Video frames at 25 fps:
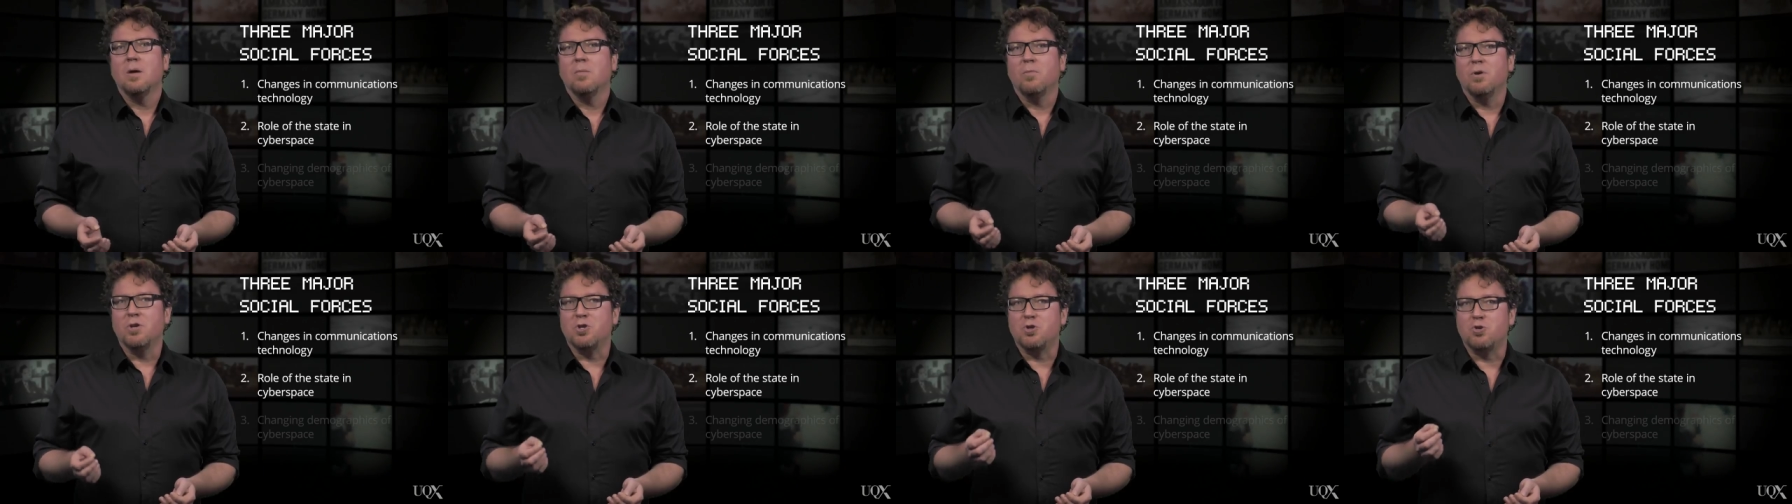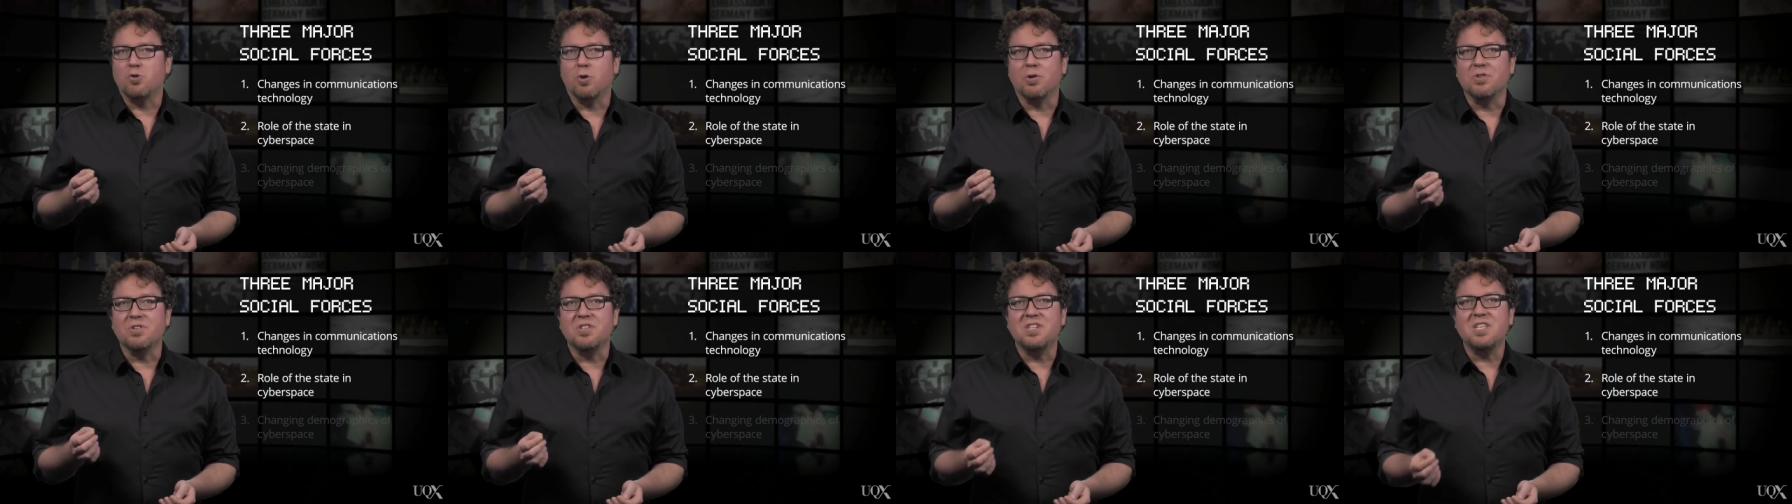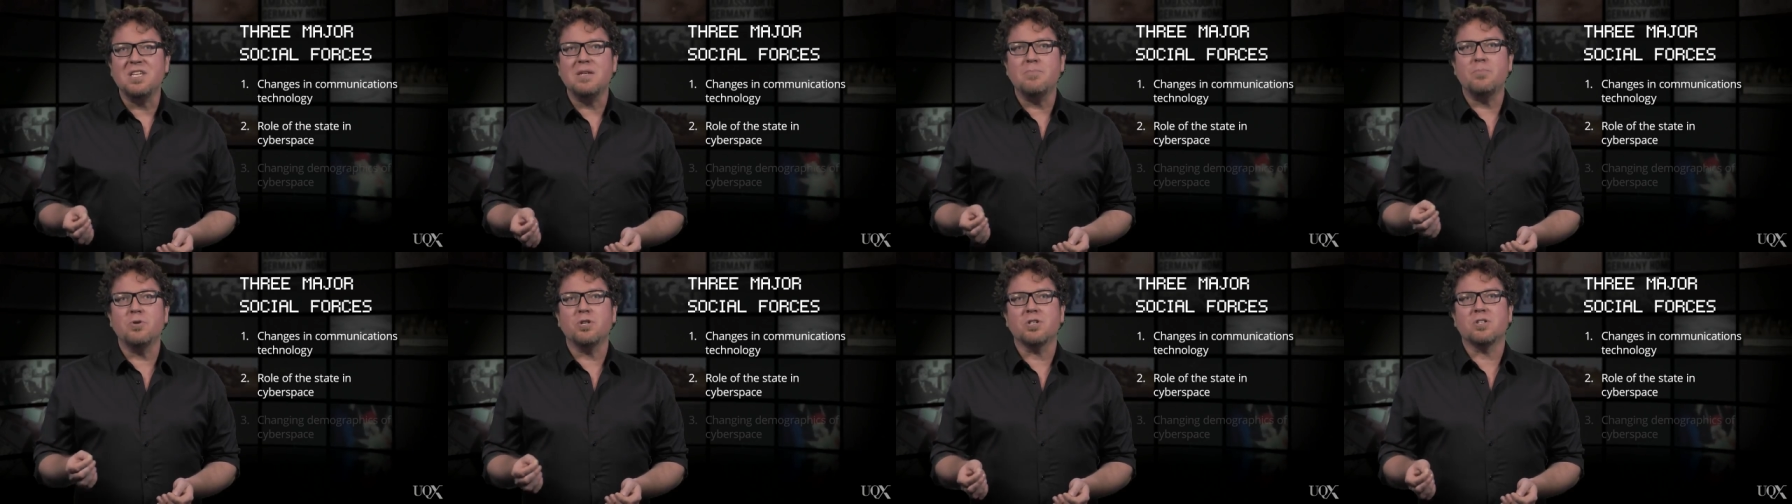which Ron
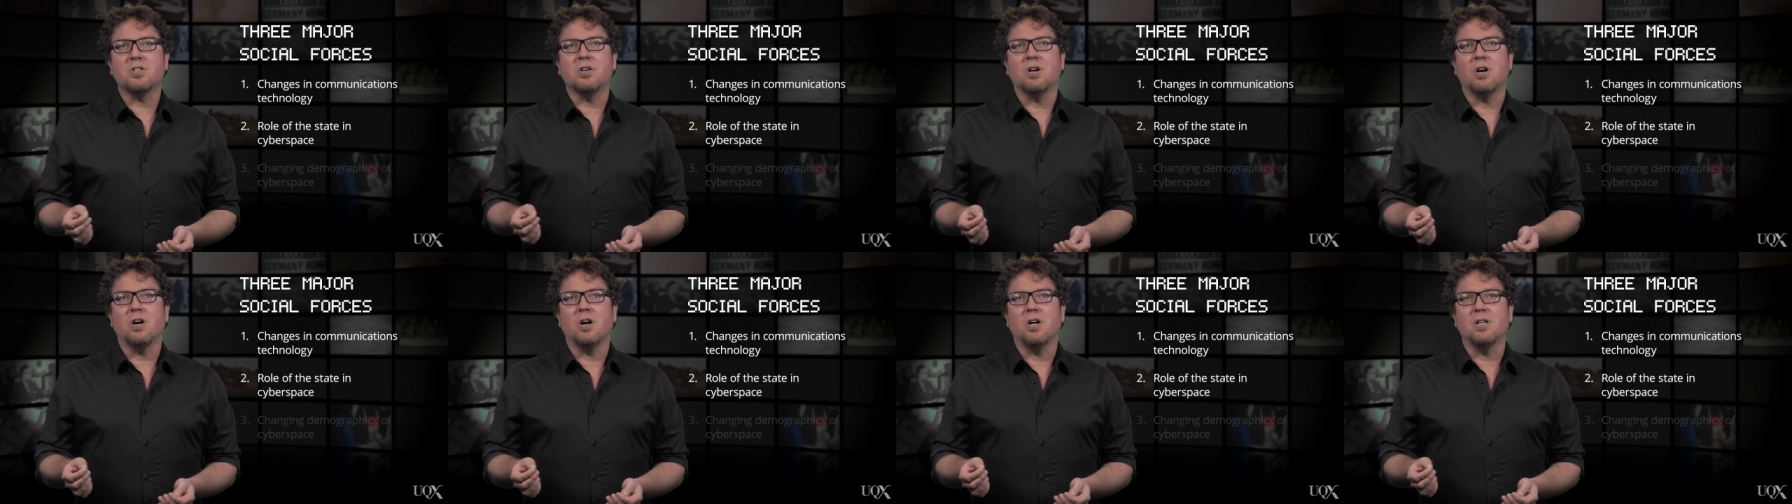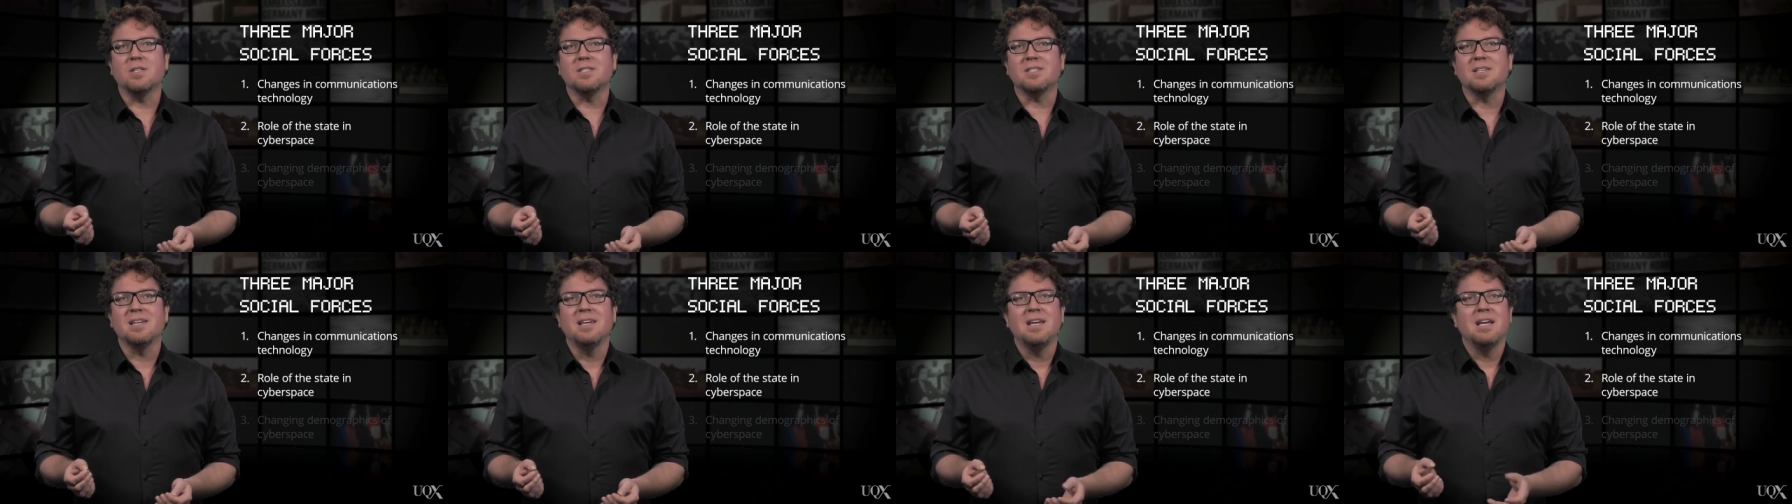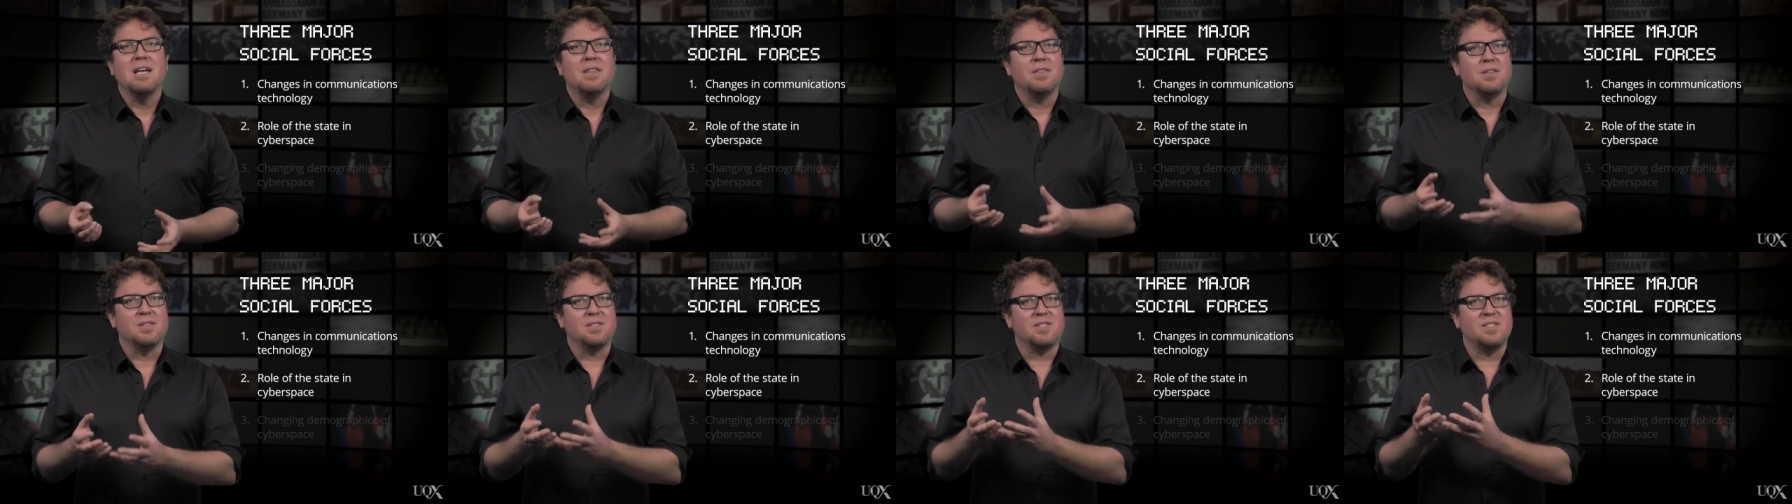Deibert calls
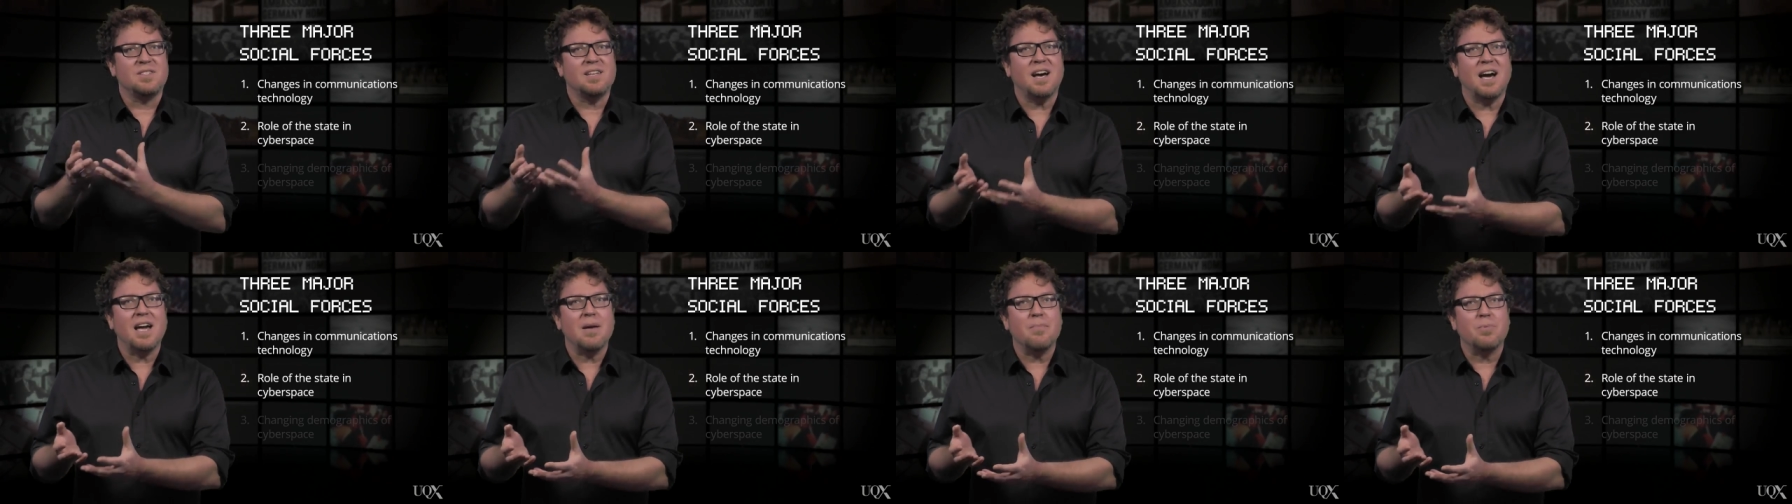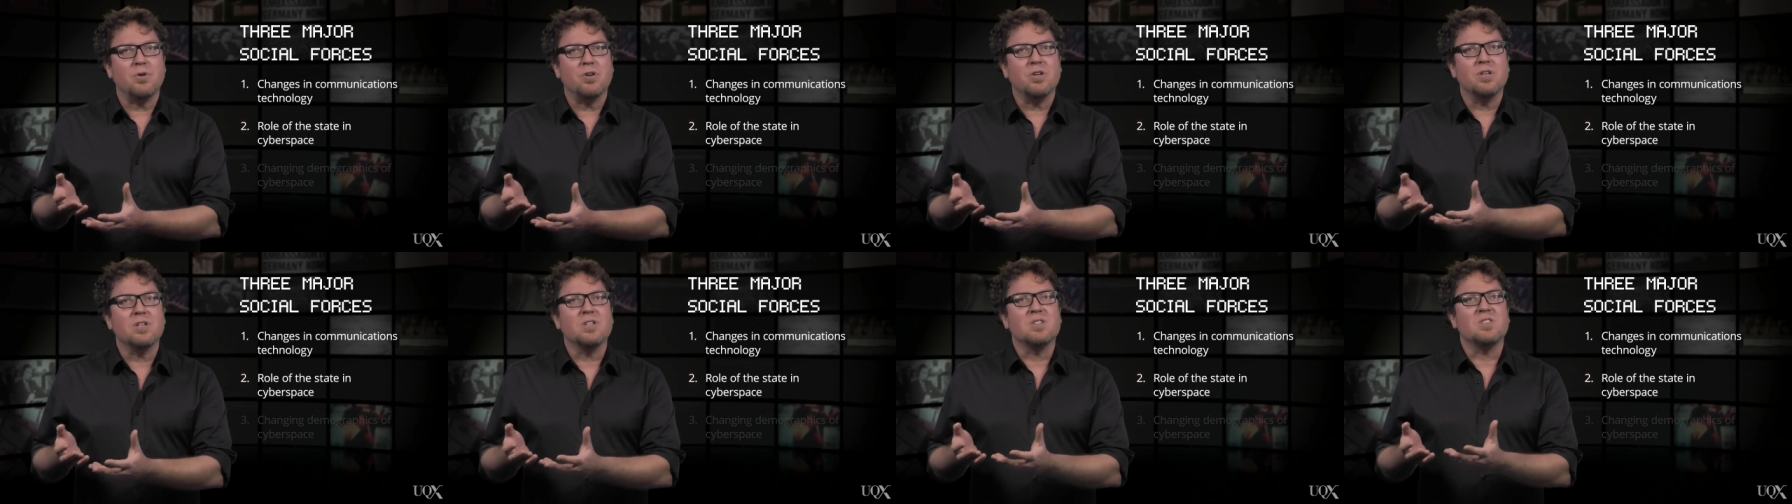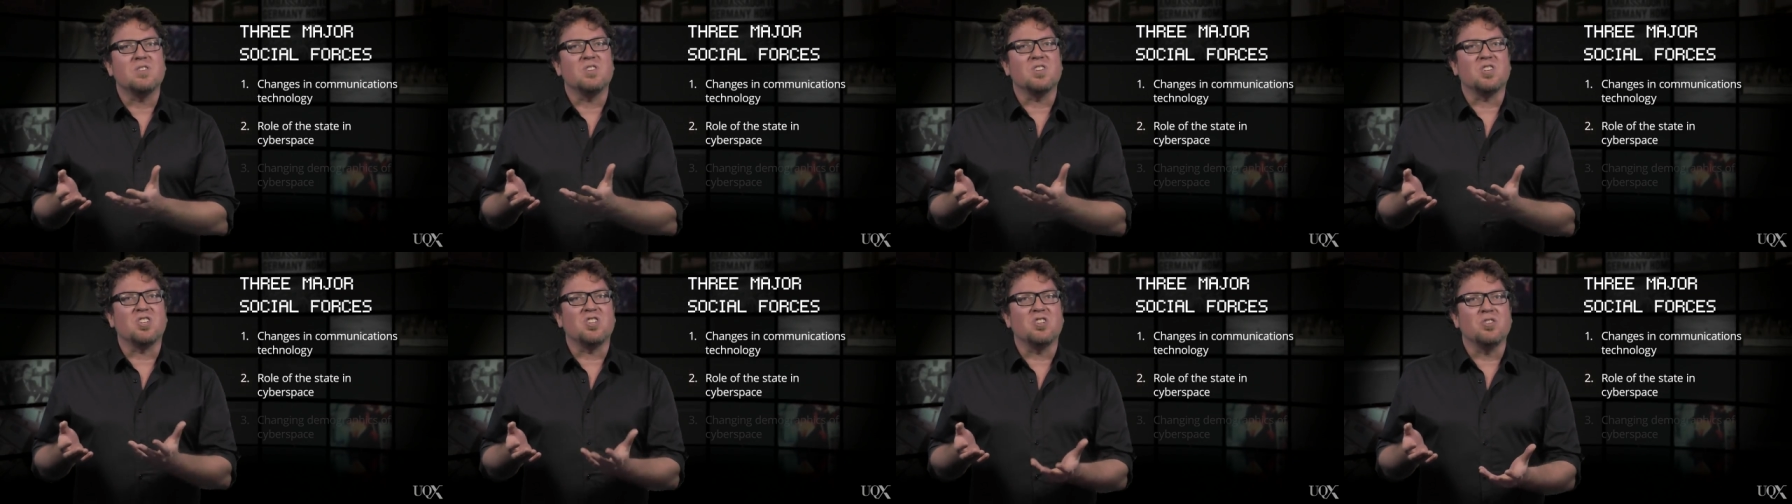the cyber
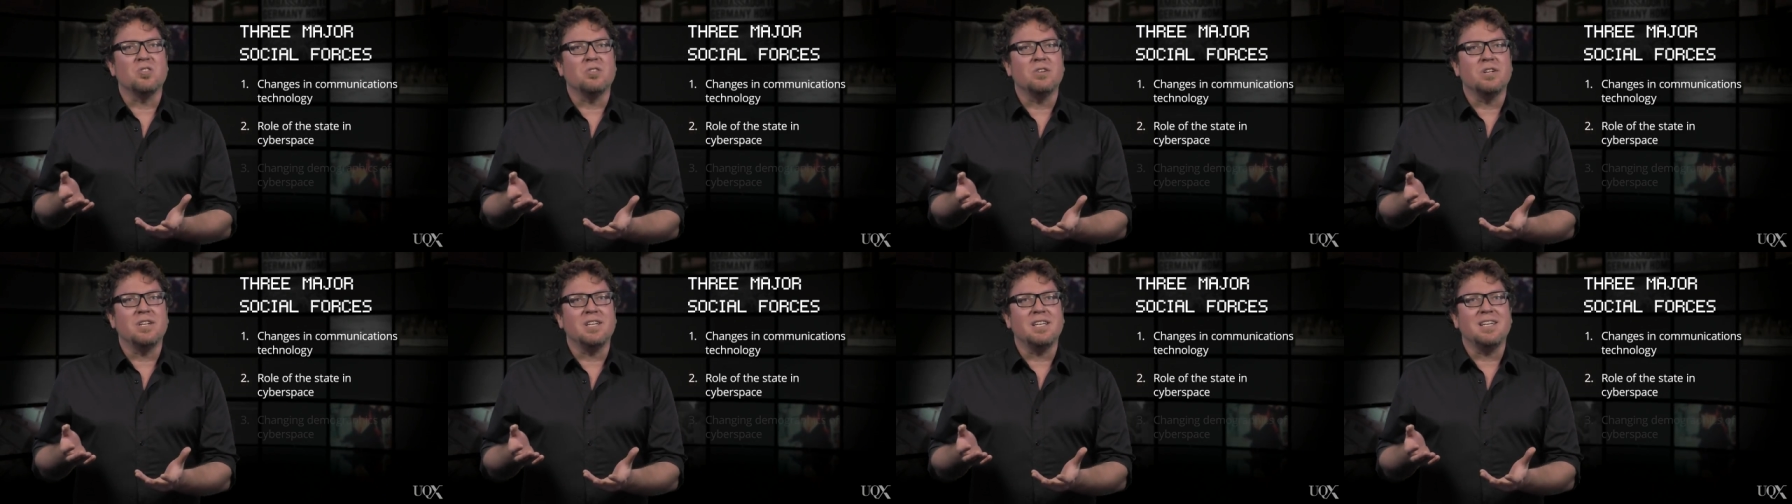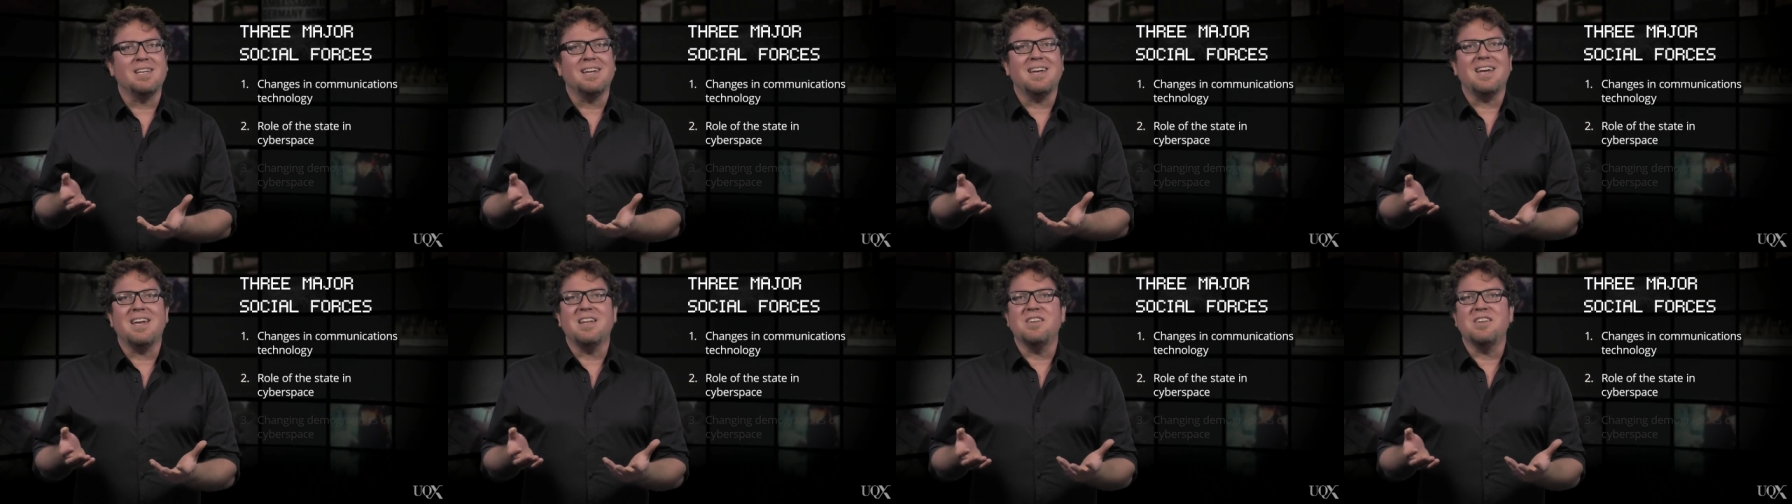security